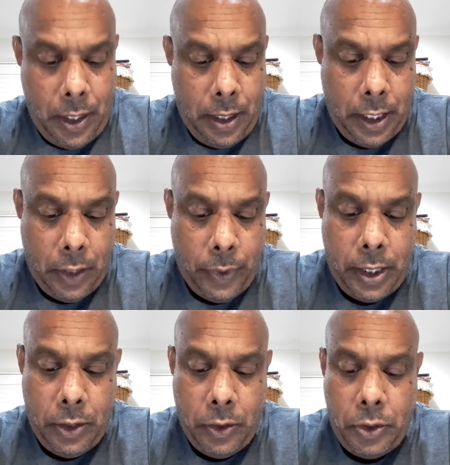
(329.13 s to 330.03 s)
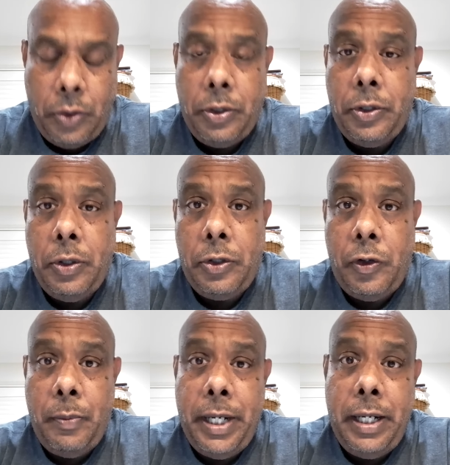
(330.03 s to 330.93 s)
and whether those controls
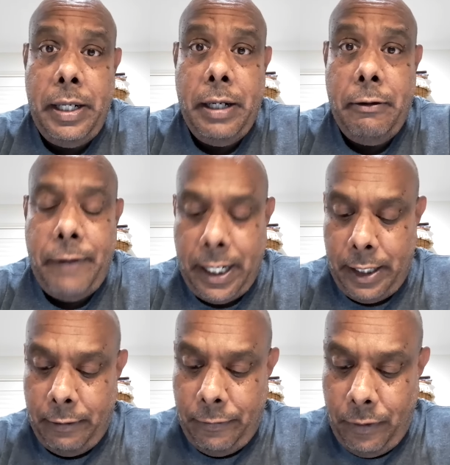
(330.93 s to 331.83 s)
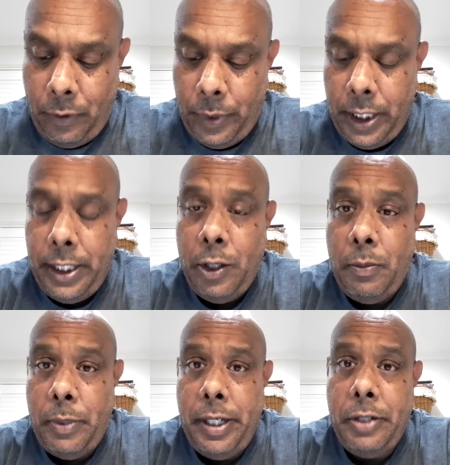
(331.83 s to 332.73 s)
remain effective within the
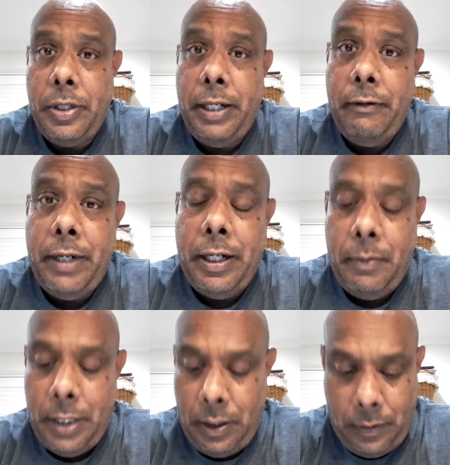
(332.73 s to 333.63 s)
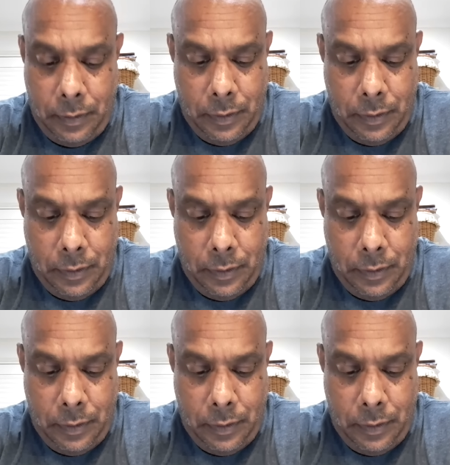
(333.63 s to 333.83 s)
operational environment.